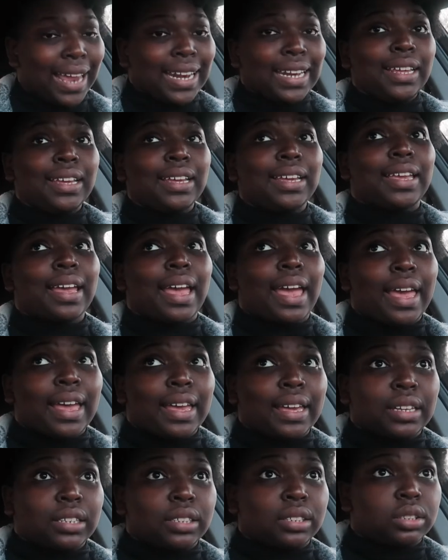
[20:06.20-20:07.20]
I need
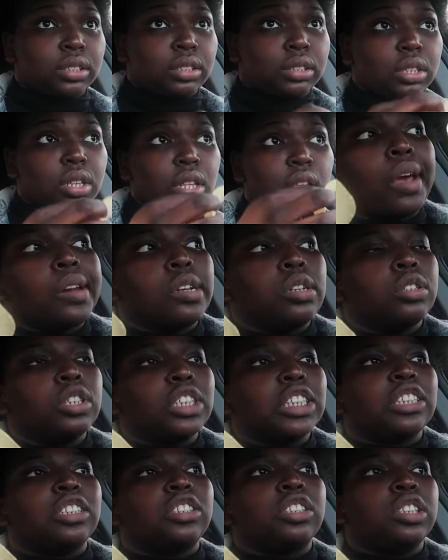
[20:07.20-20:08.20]
gas. I know you
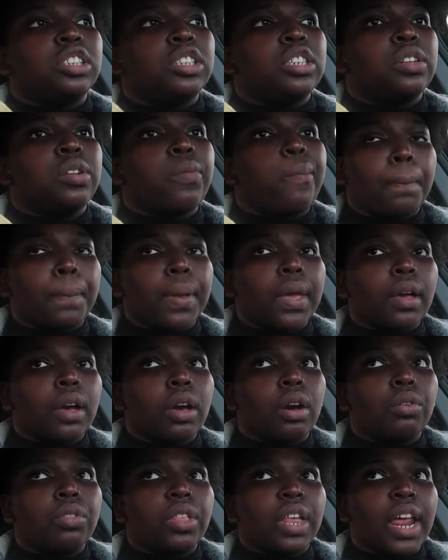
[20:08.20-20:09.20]
guys seen pink
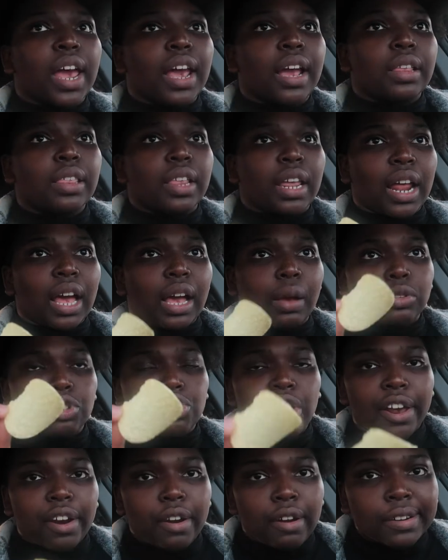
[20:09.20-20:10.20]
coat that I
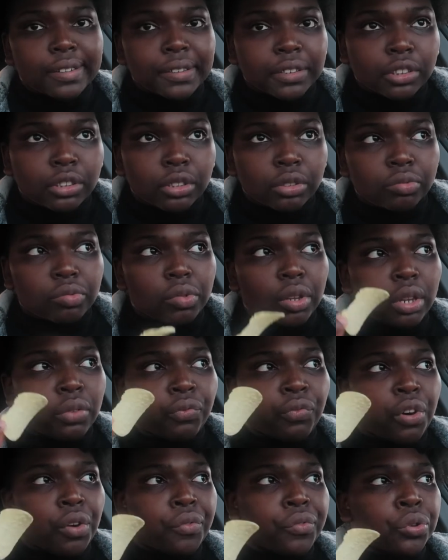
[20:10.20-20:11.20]
tried on
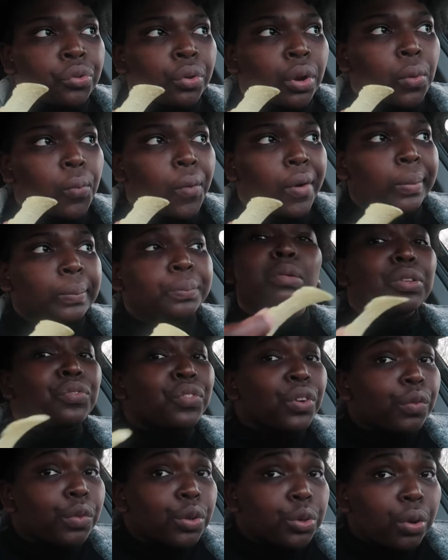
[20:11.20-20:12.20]
in Forever 21. It was
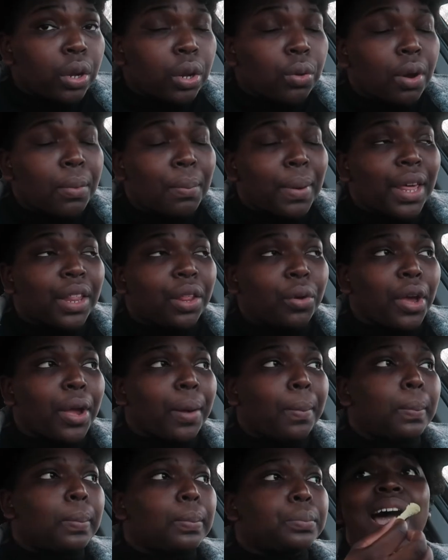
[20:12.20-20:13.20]
Forever 21, by the
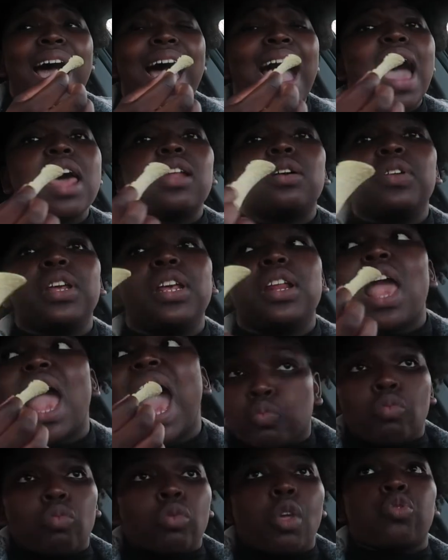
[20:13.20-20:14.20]
way. I don't need it,
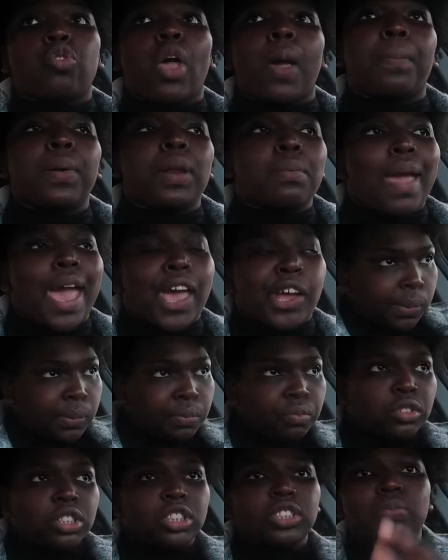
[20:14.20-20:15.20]
so I'll put it back.
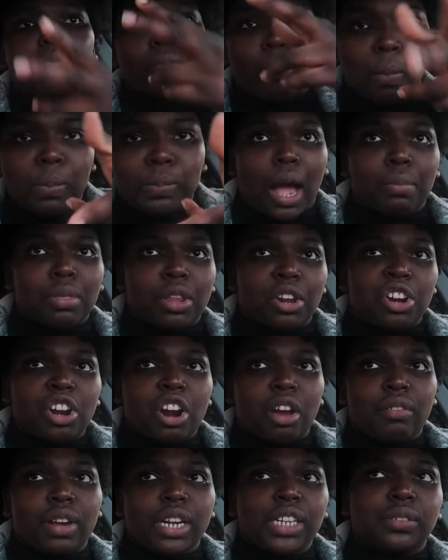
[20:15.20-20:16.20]
See? I'm learning
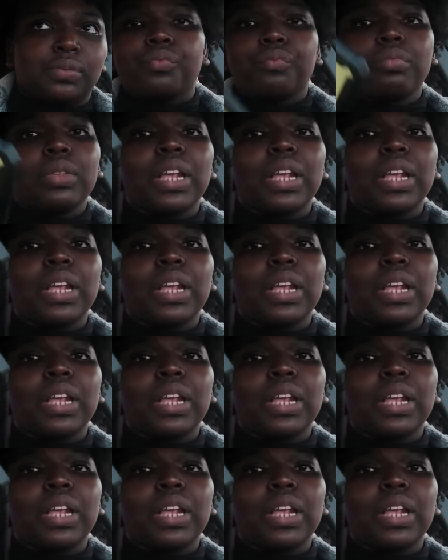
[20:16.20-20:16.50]
already.